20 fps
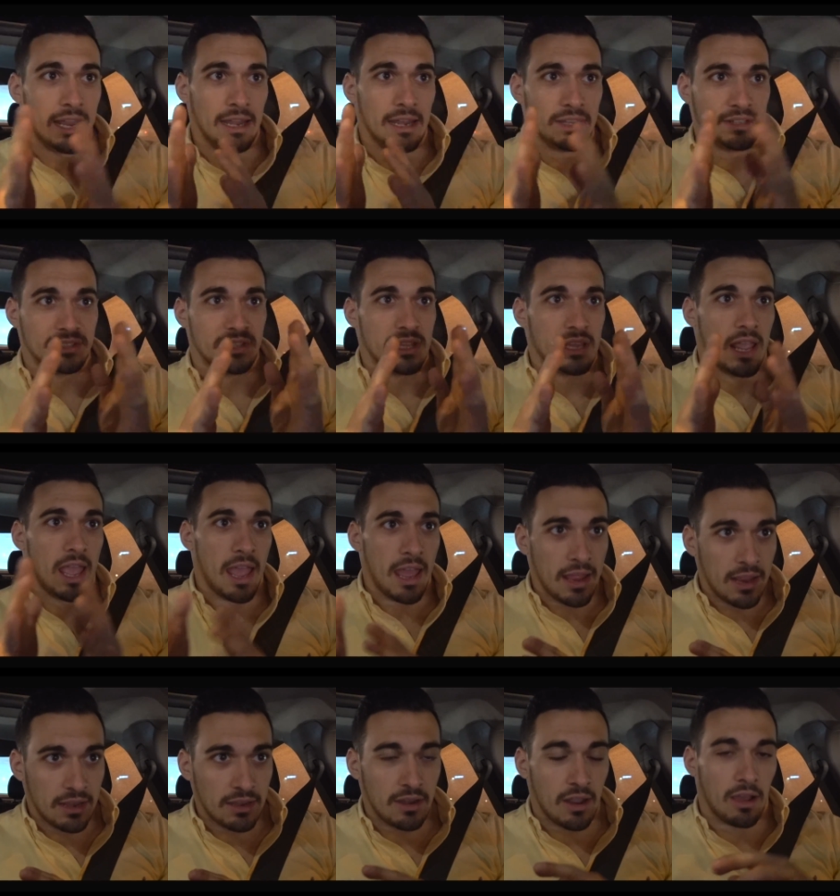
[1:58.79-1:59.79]
it is the
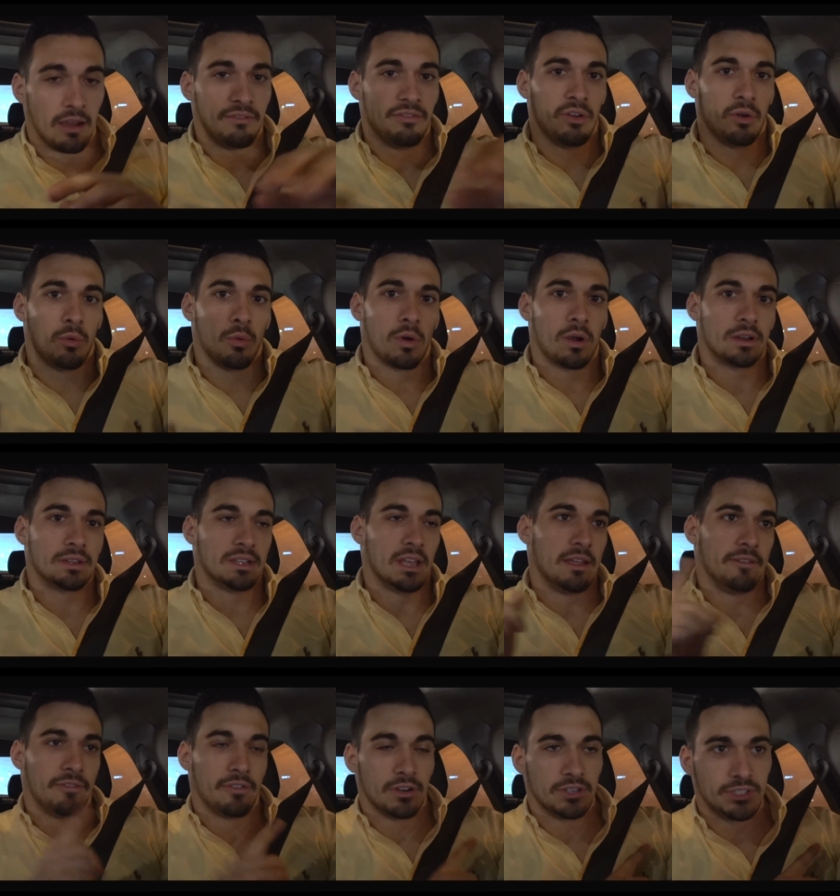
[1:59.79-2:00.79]
end of the workday.
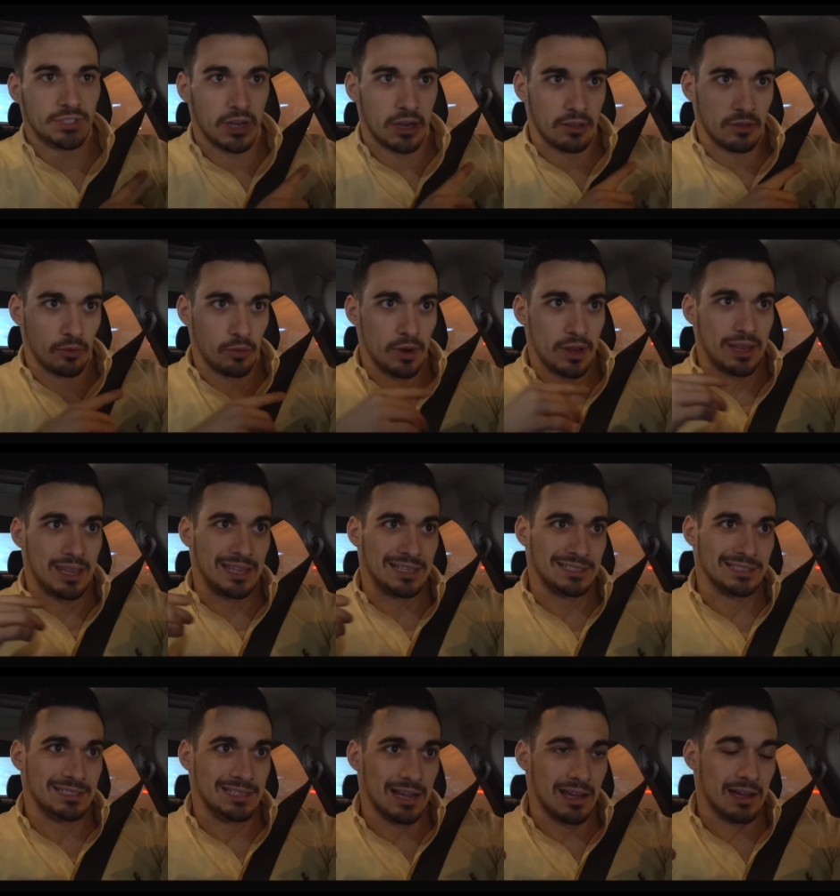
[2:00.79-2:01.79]
First day of the week
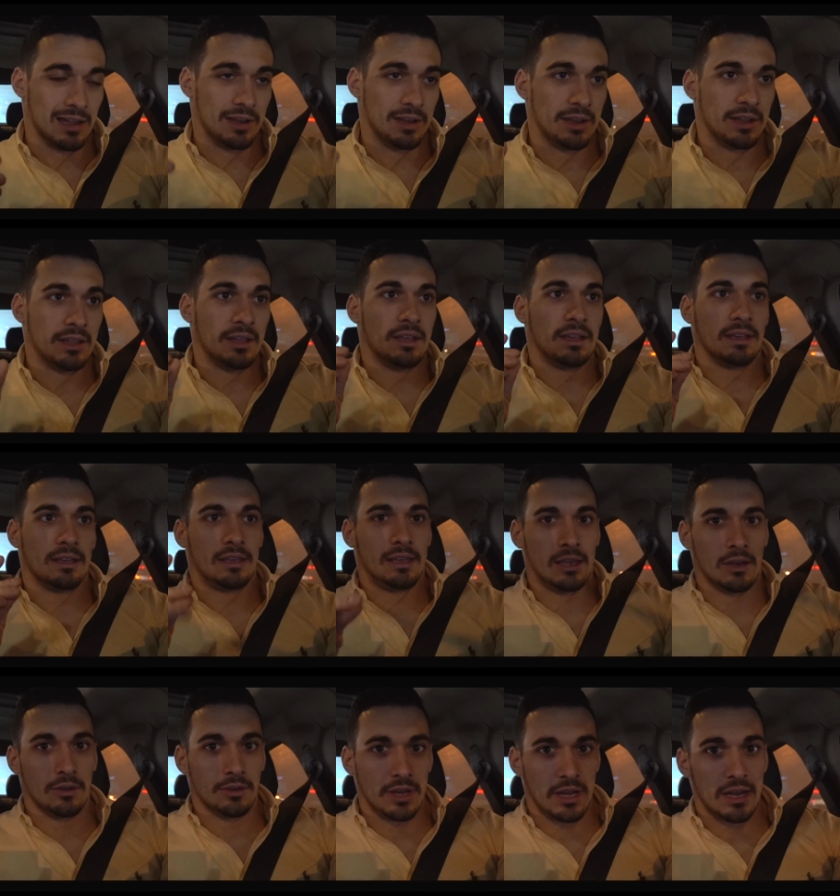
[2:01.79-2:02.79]
is done.
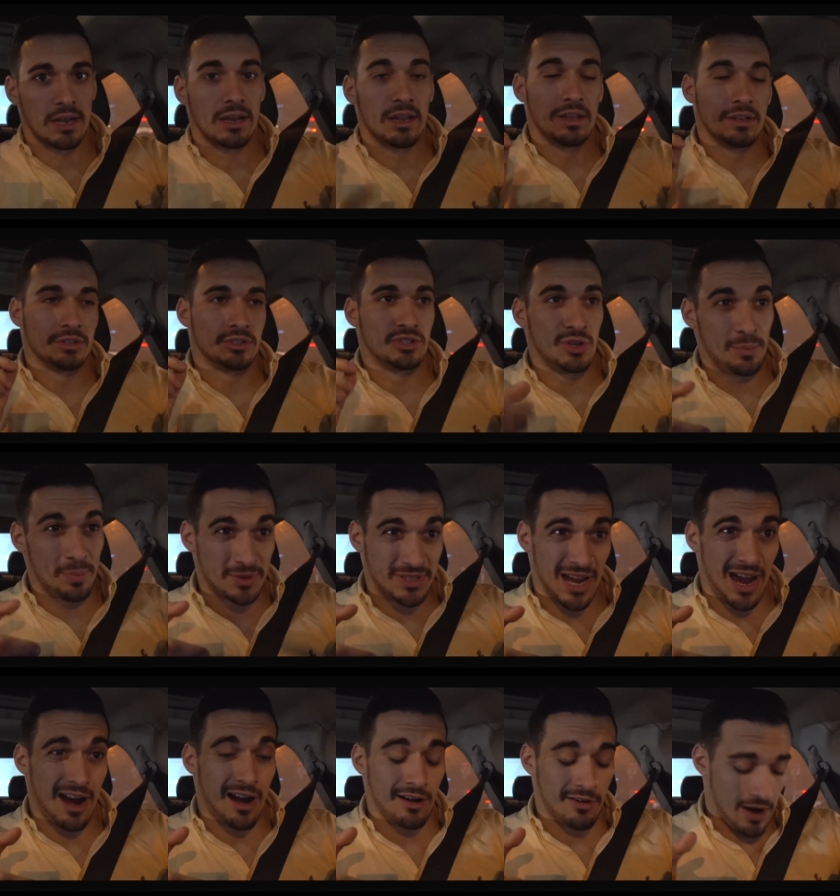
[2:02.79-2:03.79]
Killed it. Super
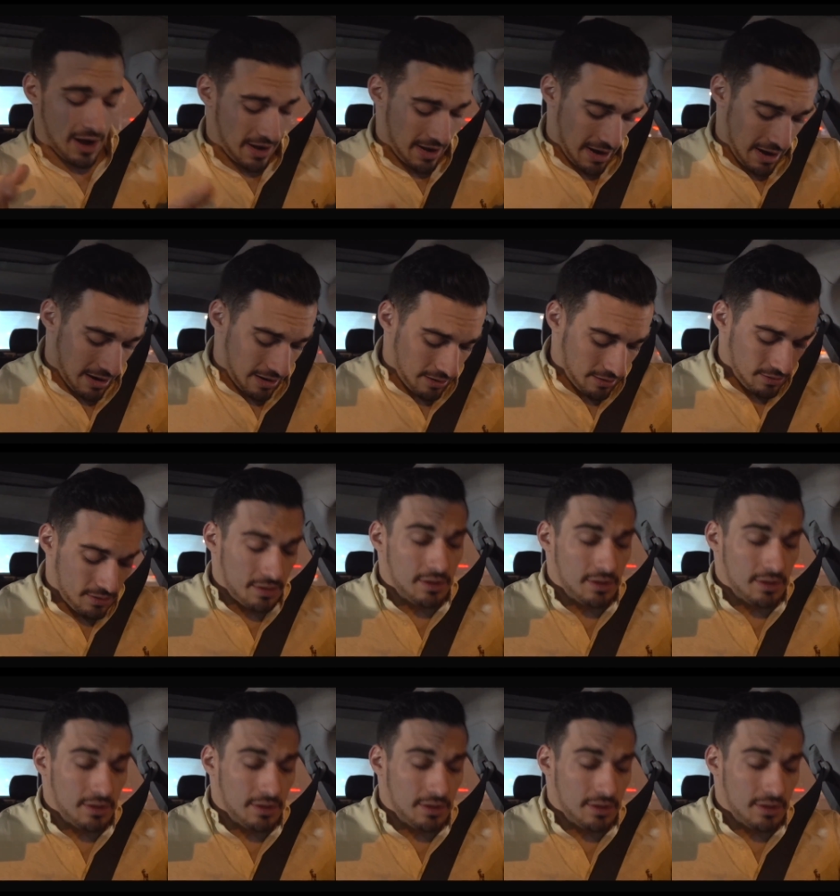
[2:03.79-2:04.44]
tired right now.